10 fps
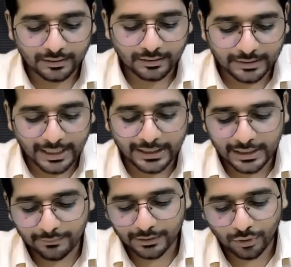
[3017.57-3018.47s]
that
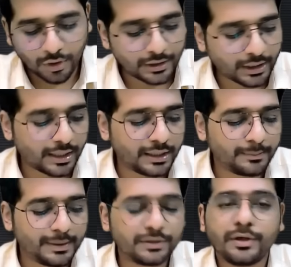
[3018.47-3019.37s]
deal with alternate
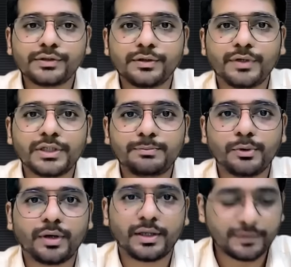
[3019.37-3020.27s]
methods of
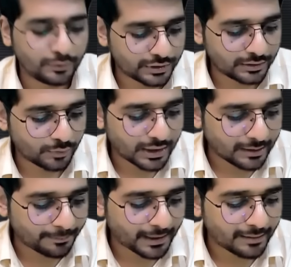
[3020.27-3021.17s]
dispute resolution. What are
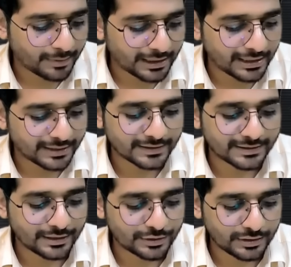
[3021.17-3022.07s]
the primary
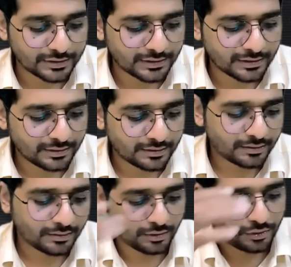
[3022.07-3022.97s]
legislations?
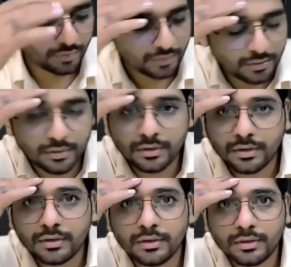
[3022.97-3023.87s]
Ayo.
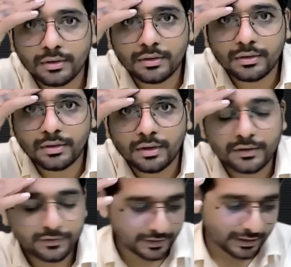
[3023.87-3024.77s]

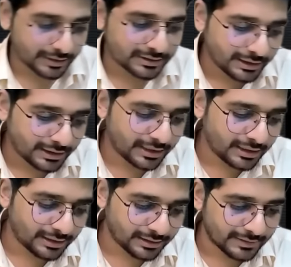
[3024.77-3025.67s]
Seriously,
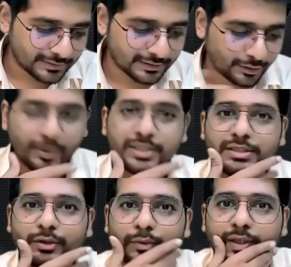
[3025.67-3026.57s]
this is a
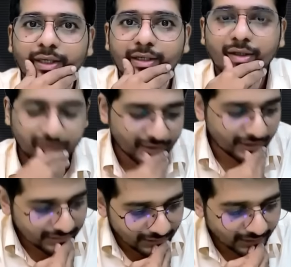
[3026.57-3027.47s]
question over here.
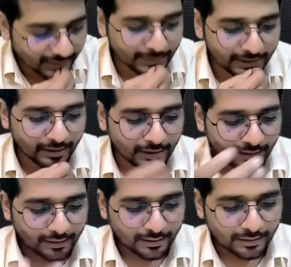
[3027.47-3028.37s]
Seriously, I mean,
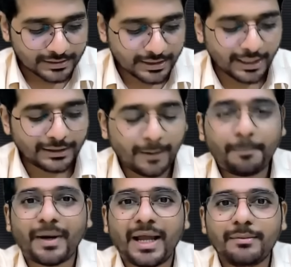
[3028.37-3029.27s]
state the
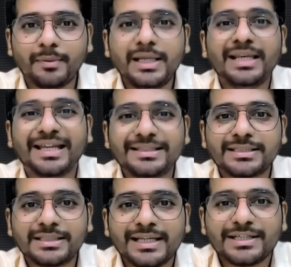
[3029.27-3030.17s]
primary
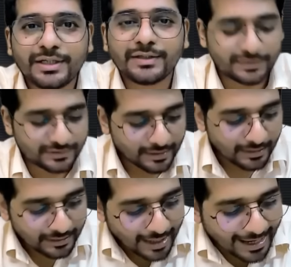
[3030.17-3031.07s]
legislations:
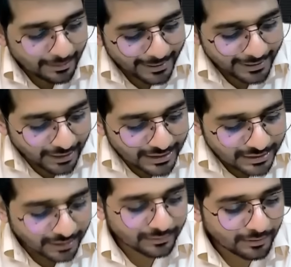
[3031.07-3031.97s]

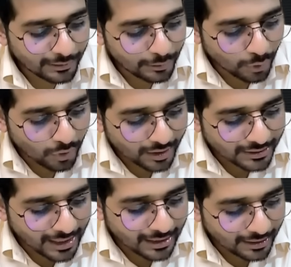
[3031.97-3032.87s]
arbitration, lok
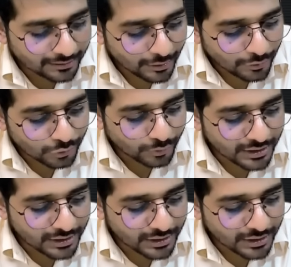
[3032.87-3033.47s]
adalat,